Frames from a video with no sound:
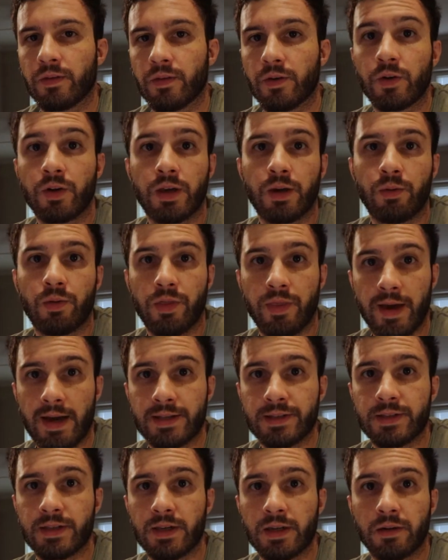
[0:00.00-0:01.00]
Okay, with that
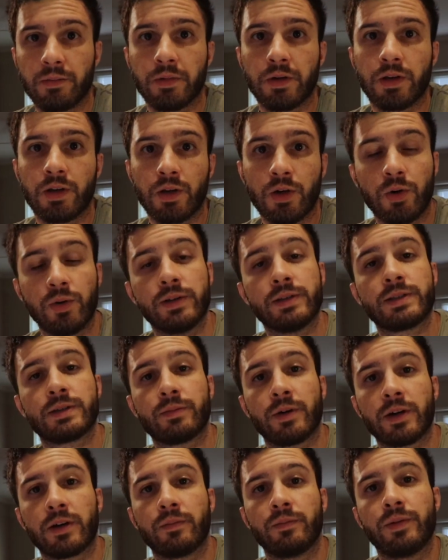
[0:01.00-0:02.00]
said, I'm gonna go into
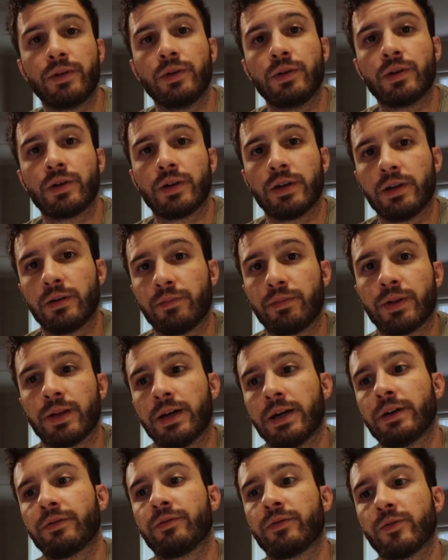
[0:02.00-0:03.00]
my computer and
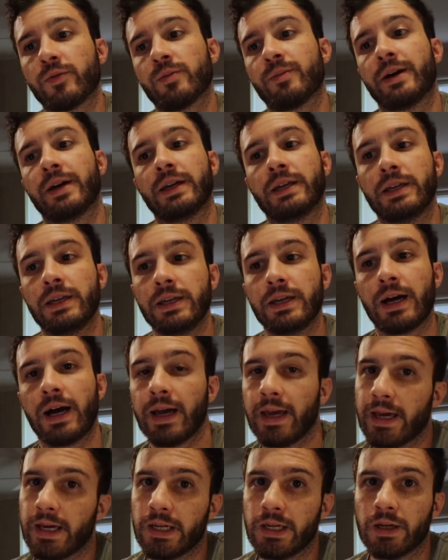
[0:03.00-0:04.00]
apply for my
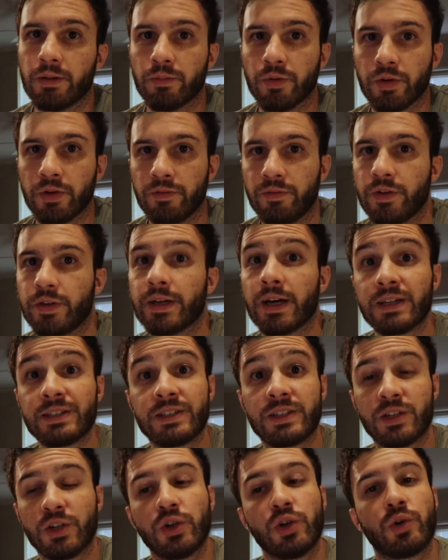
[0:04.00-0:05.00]
EIN number. If you guys
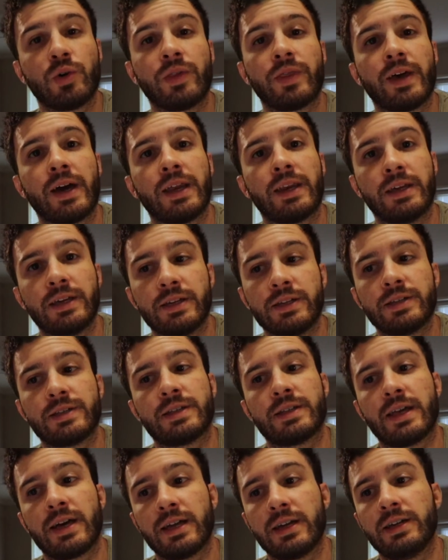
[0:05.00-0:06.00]
don't know what that
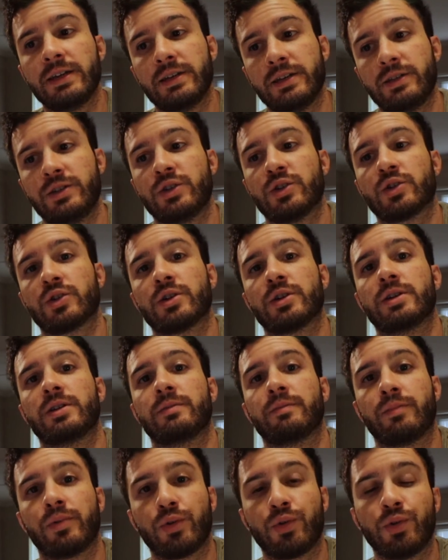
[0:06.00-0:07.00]
is your
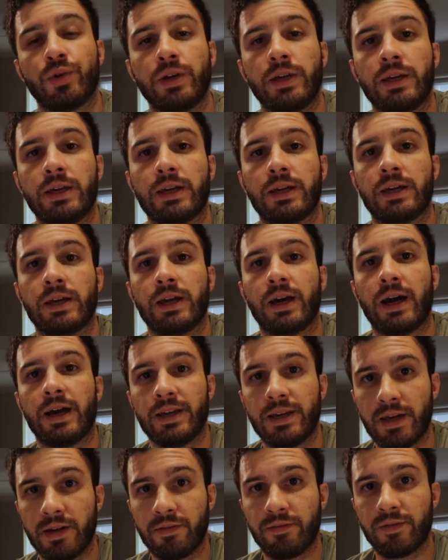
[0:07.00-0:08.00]
employee
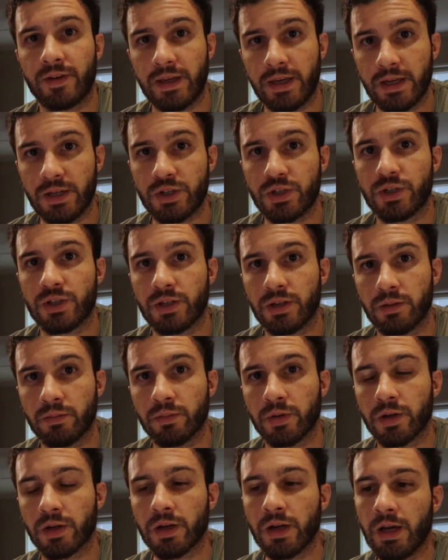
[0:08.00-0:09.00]
identification
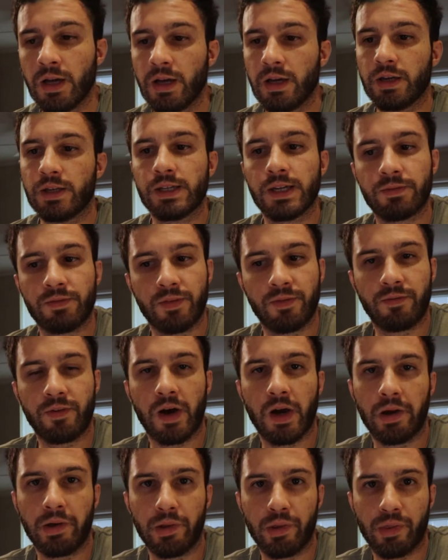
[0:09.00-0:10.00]
number. You have to
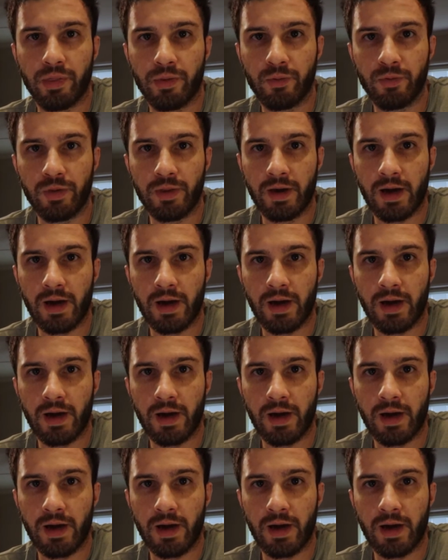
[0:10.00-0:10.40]
file it through the